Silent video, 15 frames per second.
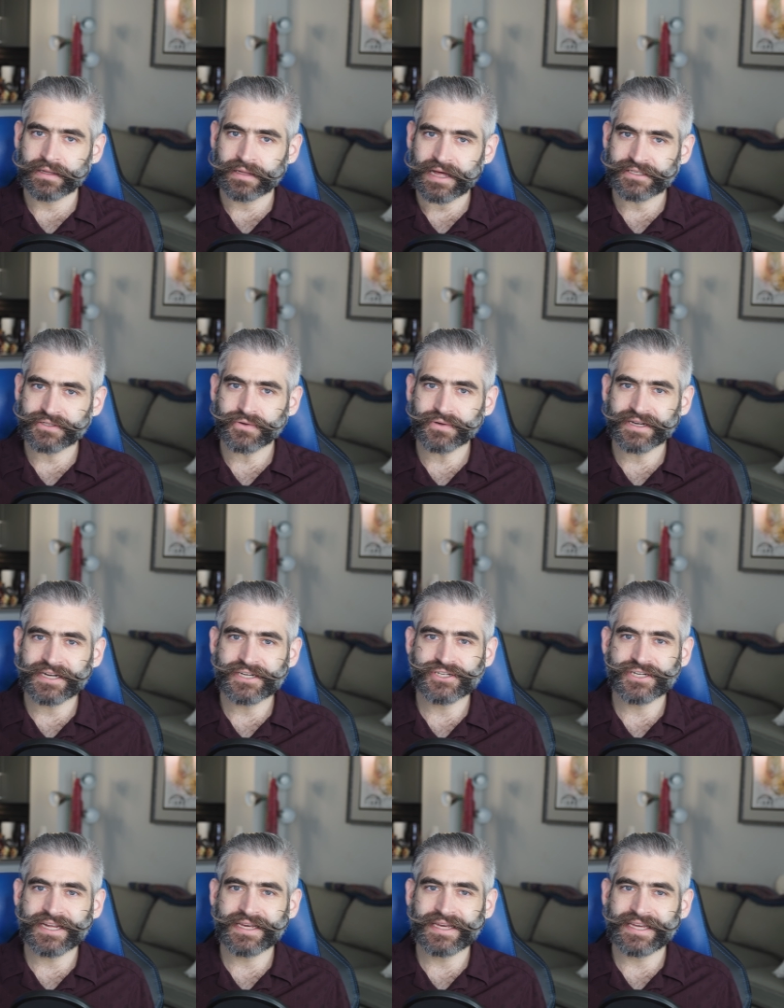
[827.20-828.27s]
Classical
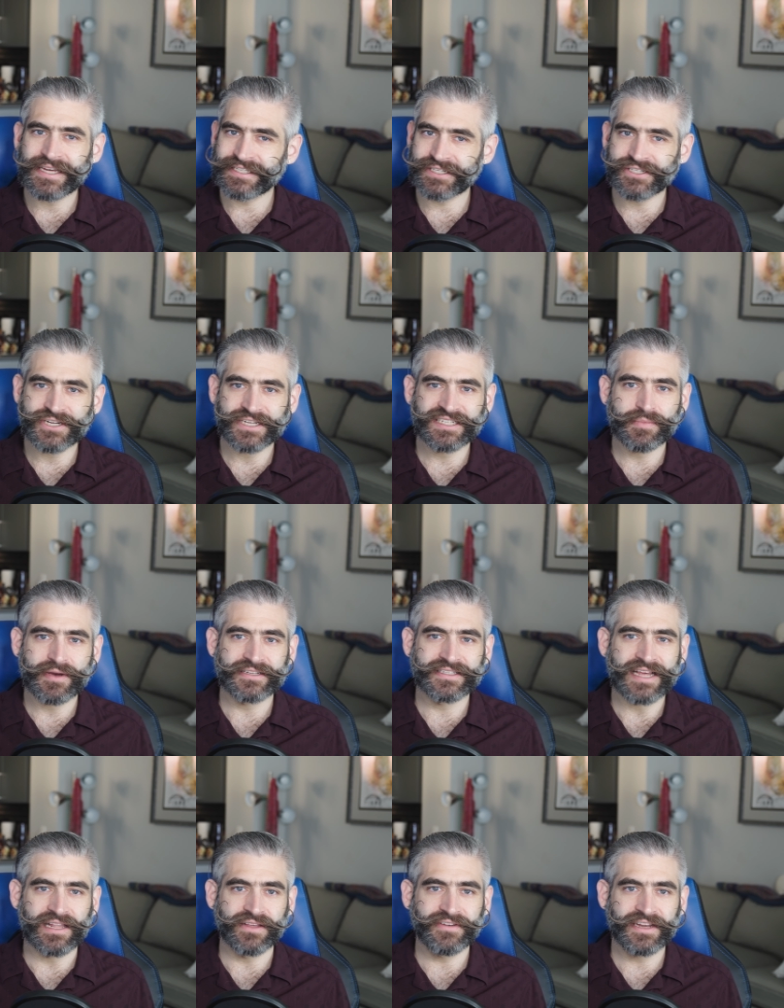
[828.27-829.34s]
conditioning isn't just about
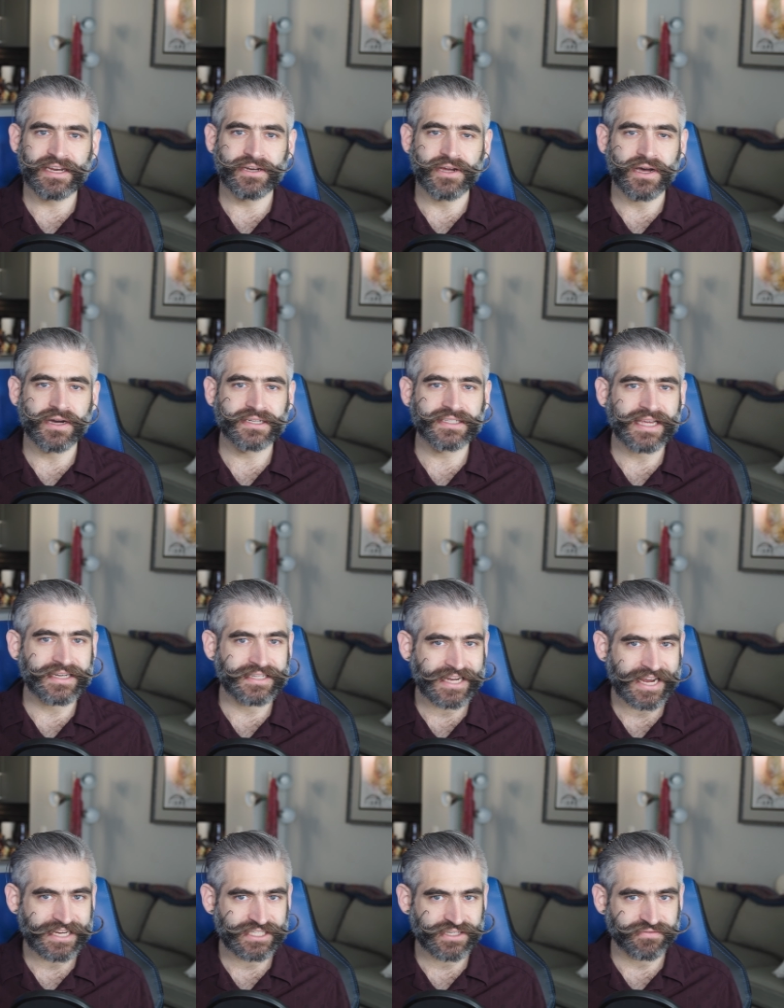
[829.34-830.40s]
salivating dogs and
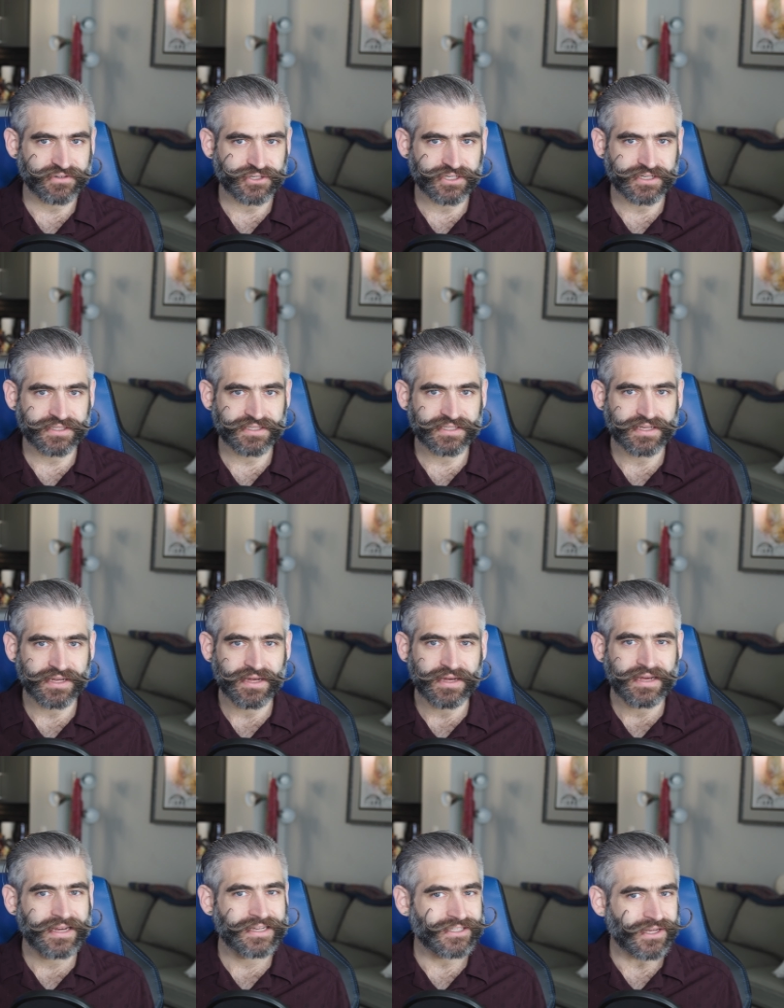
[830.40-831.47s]
taste aversions.
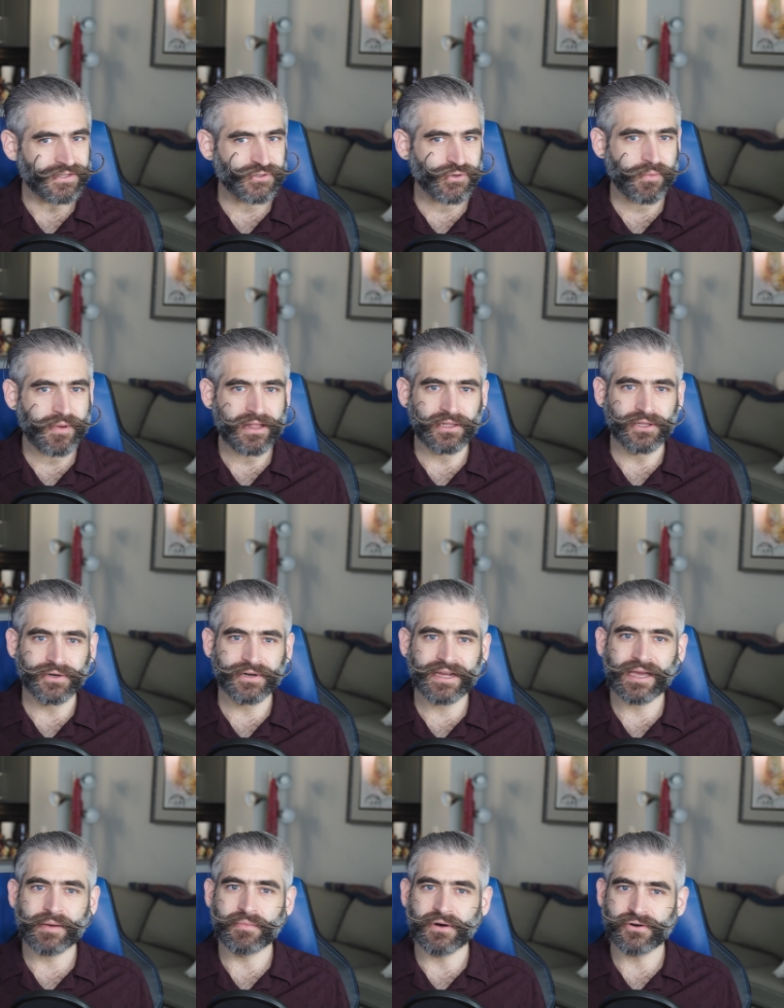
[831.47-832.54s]
It's also about
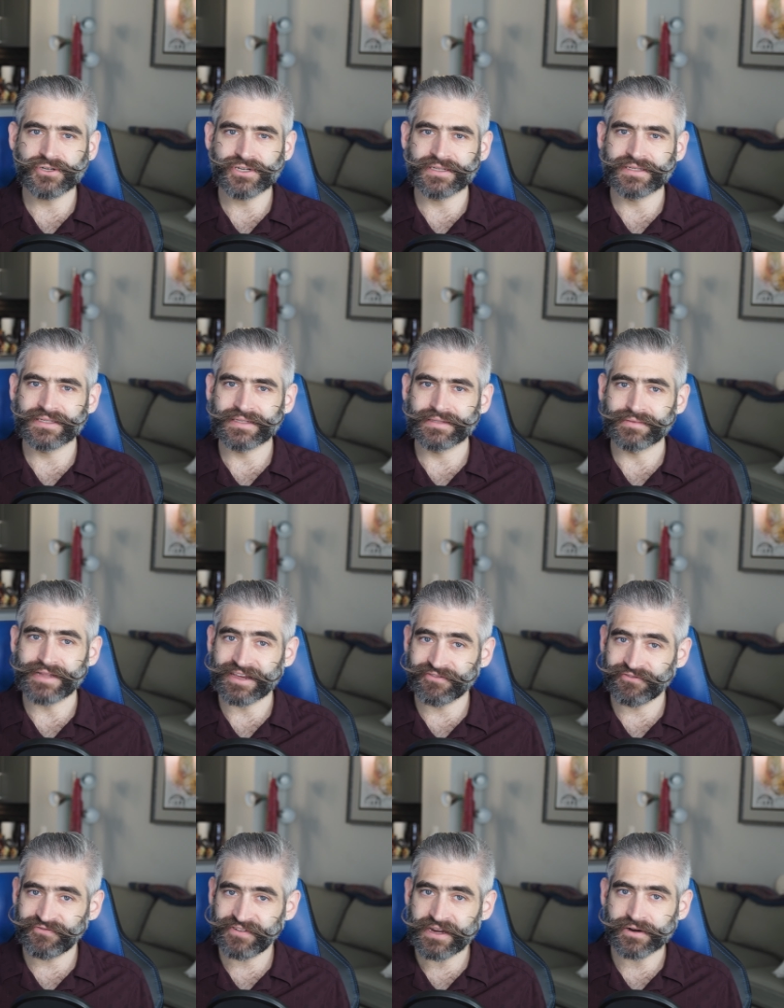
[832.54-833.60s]
learning emotions, like
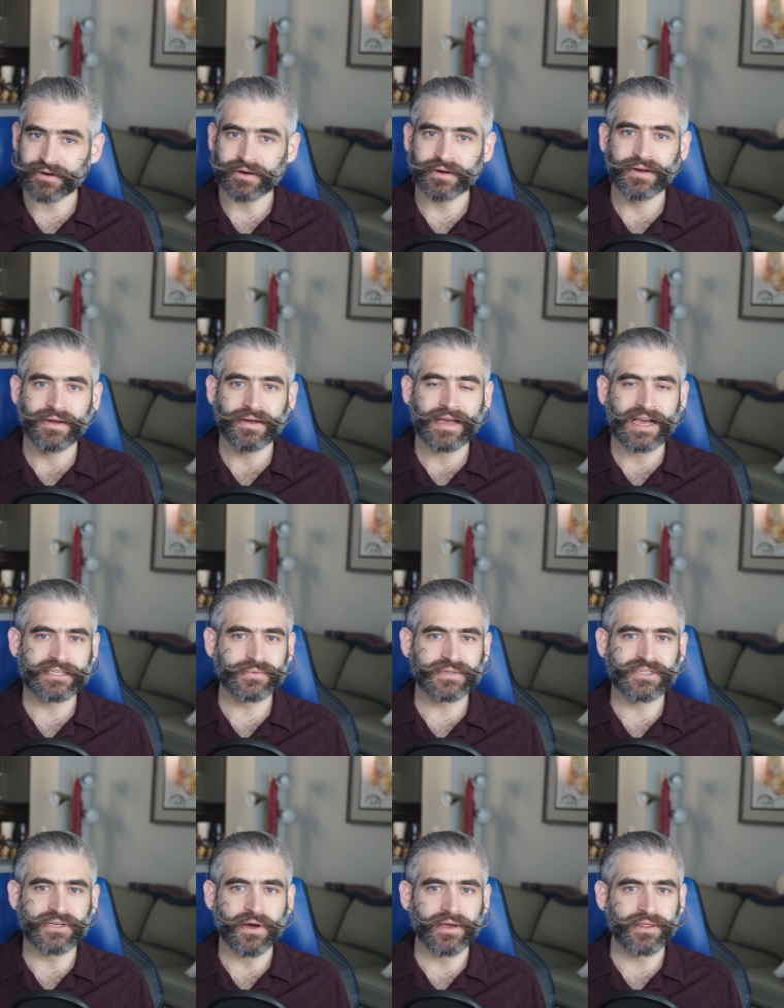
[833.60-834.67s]
fear, as we
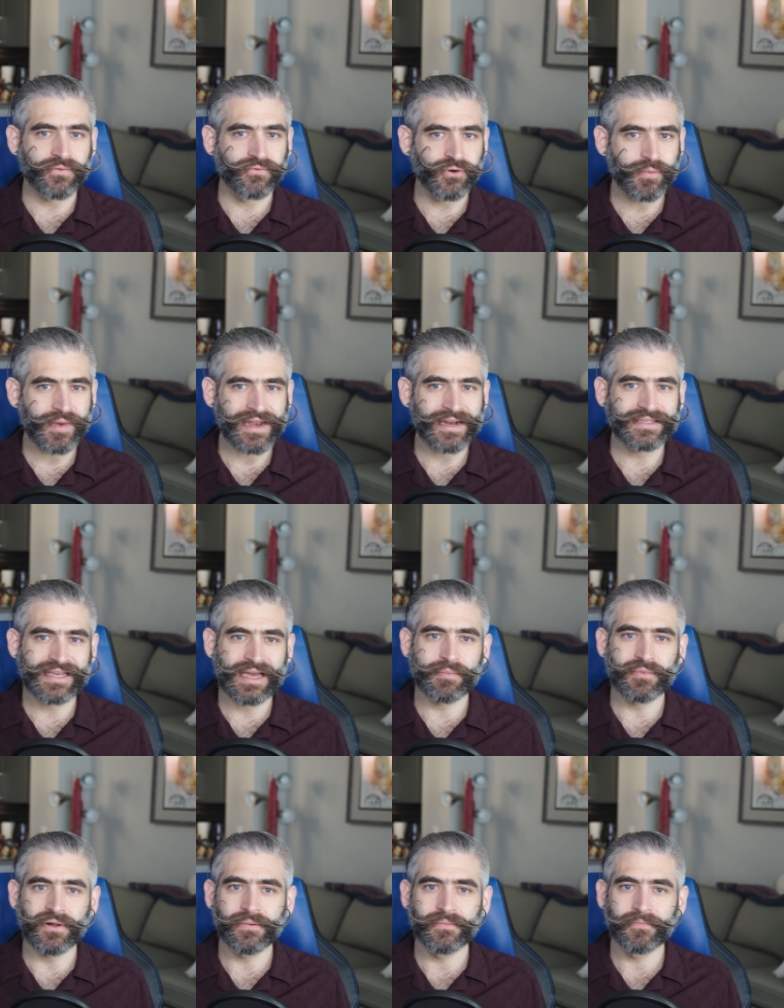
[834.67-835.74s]
saw in the roommate
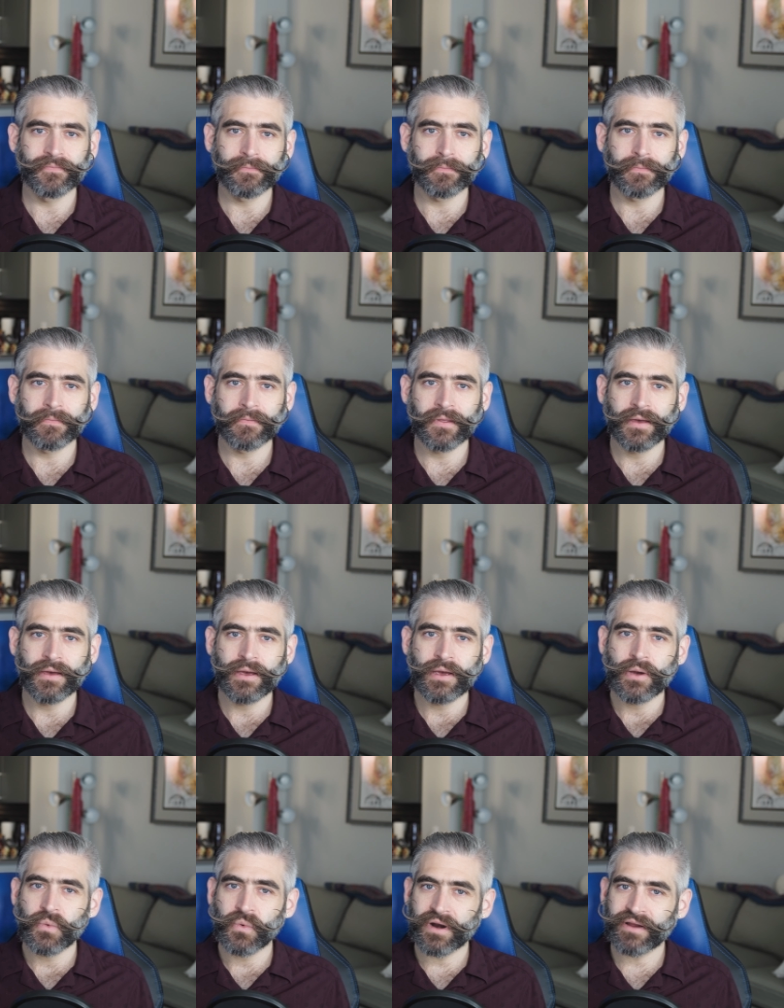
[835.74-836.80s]
example.
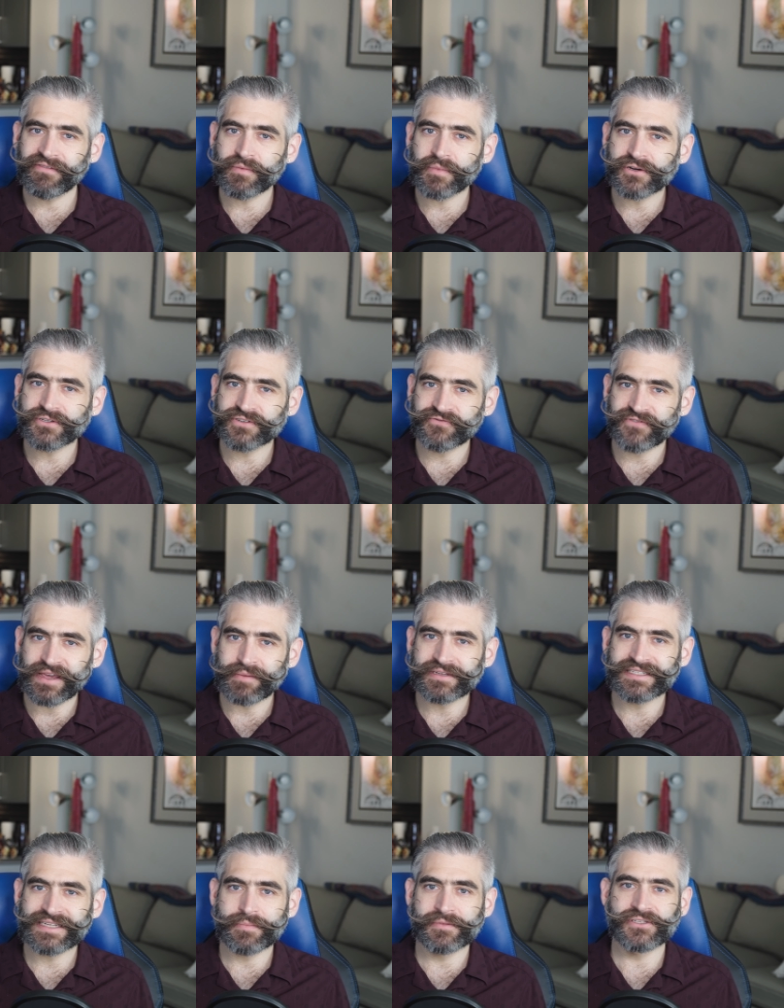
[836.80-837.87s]
One of the most
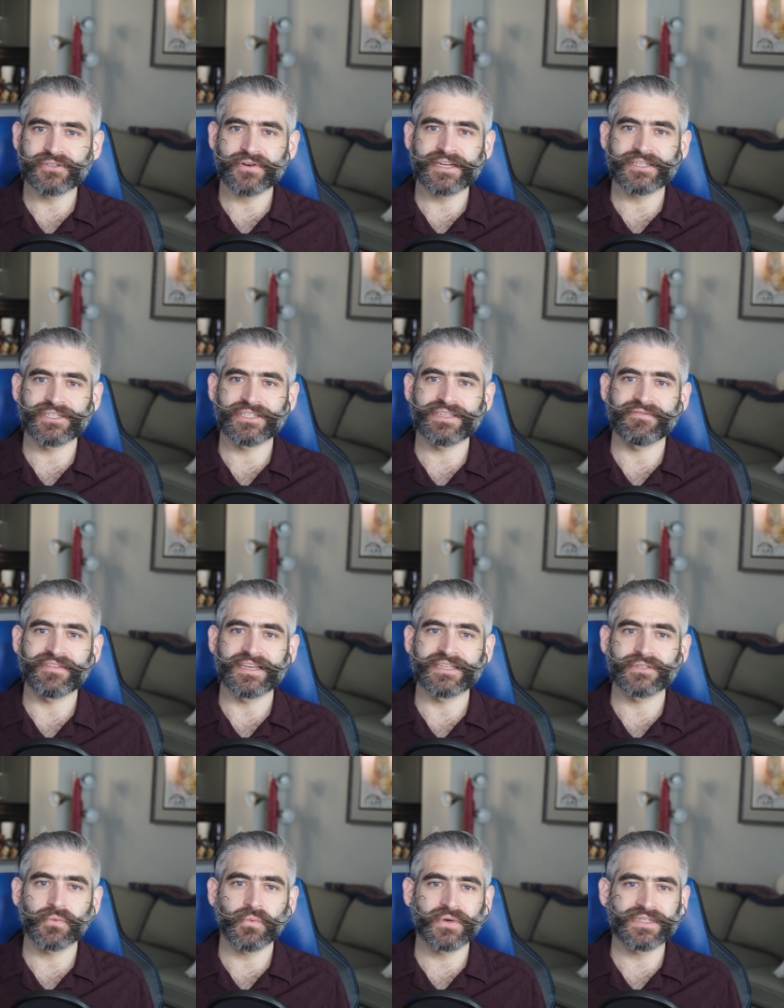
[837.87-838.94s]
famous demonstrations of
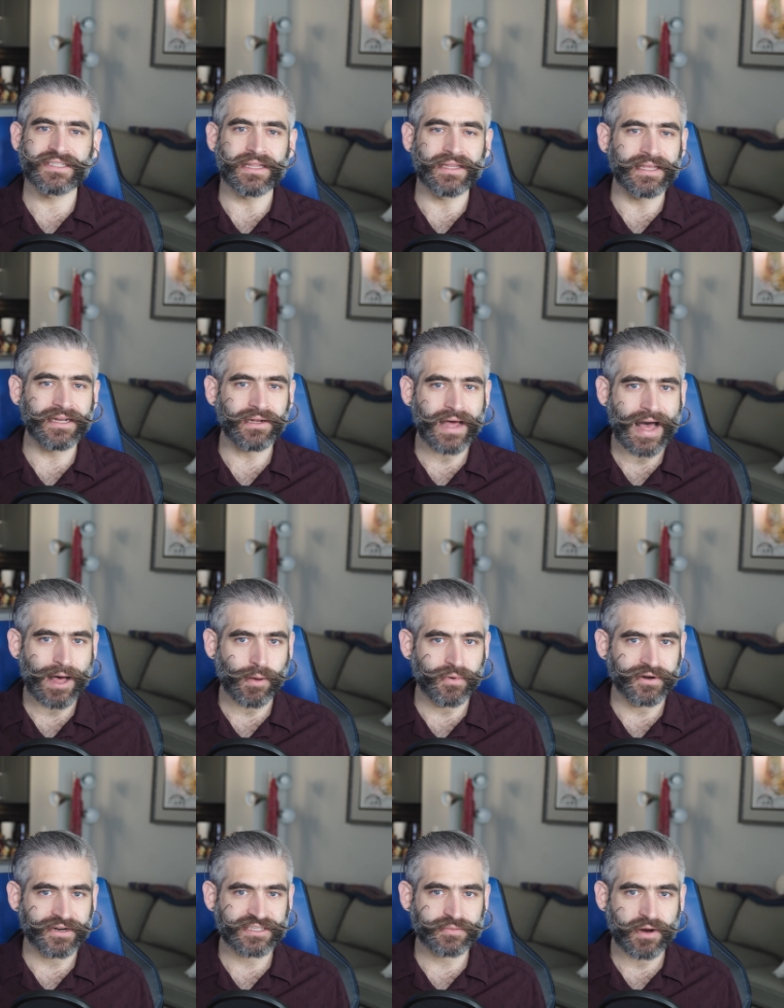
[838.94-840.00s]
this was the Little
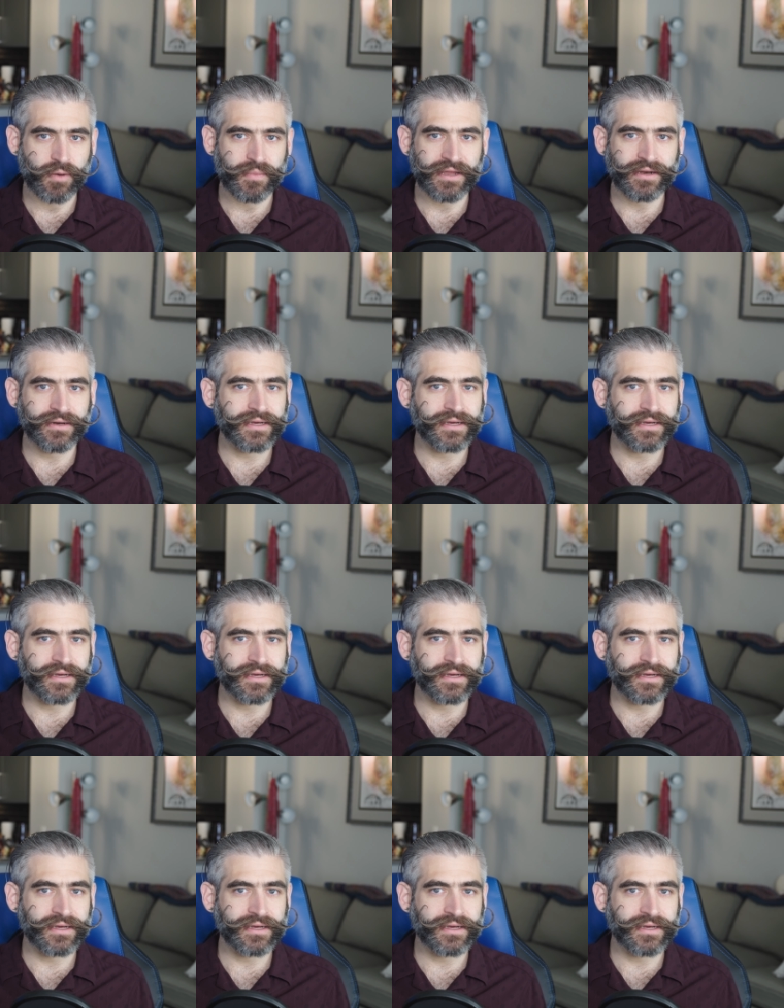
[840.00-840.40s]
Albert experiment,